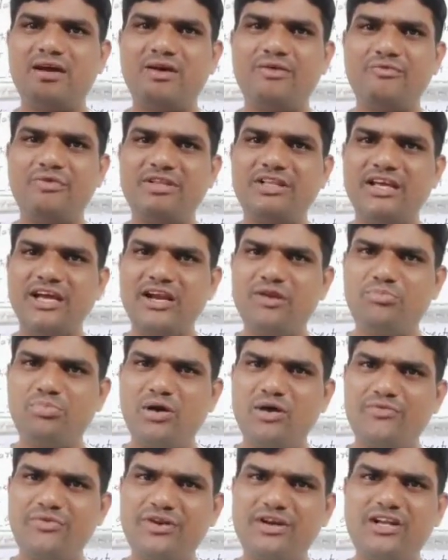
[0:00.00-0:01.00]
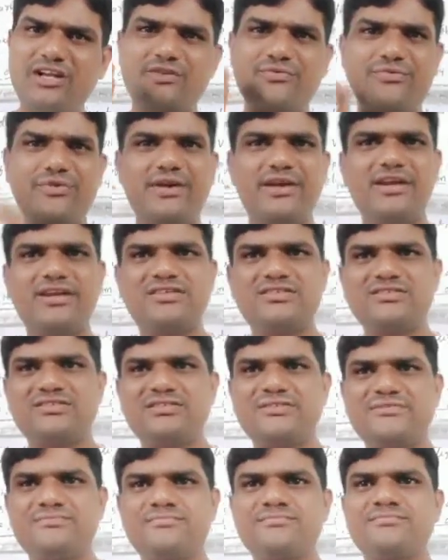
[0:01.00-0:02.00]
with the help of
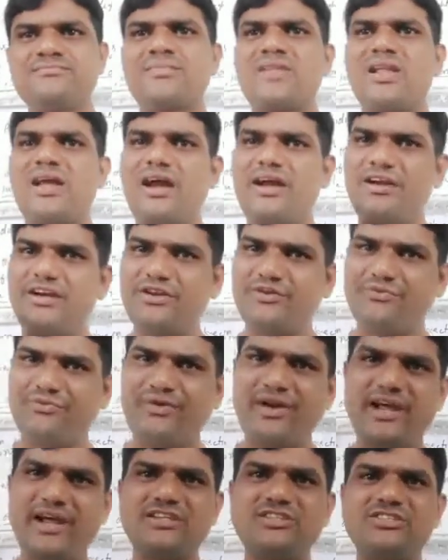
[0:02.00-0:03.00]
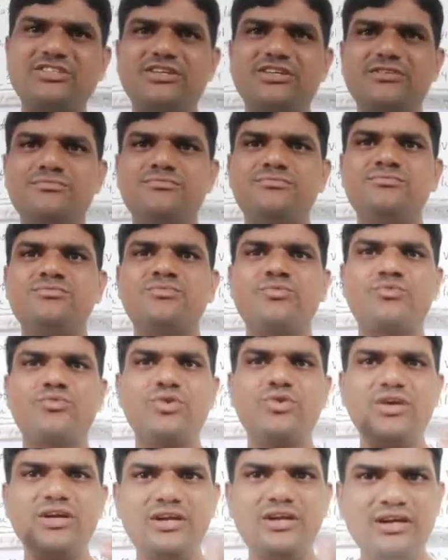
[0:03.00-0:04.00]
interference and diffraction,
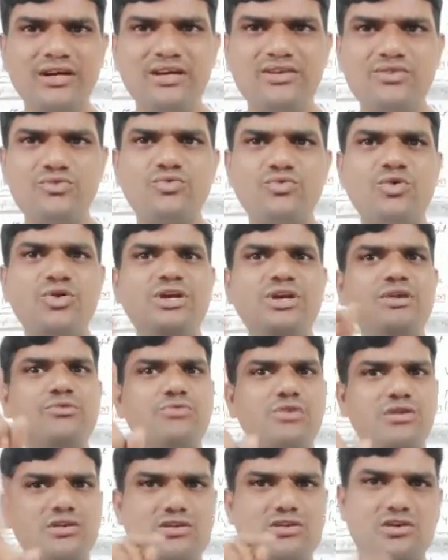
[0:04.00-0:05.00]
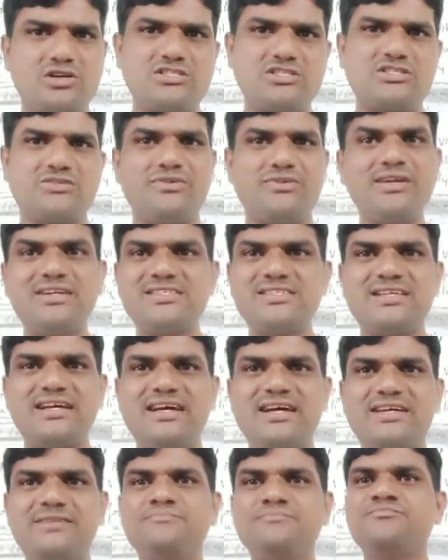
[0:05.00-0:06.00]
we learn only one concept. What is
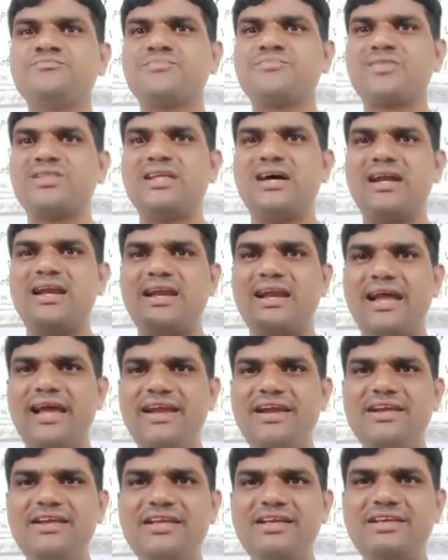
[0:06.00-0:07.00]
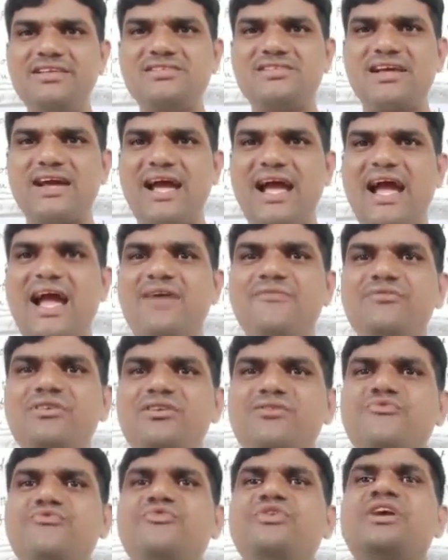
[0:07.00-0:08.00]
that? The light is
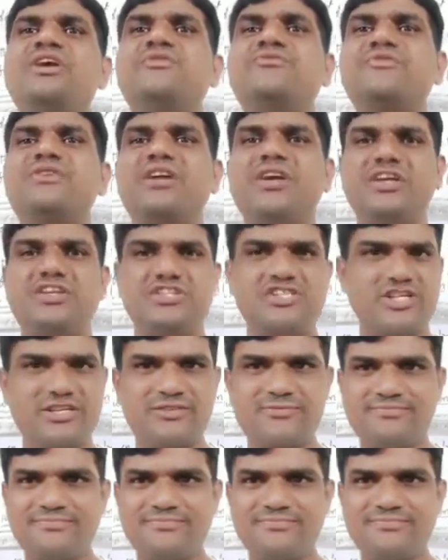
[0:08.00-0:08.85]
having wave nature.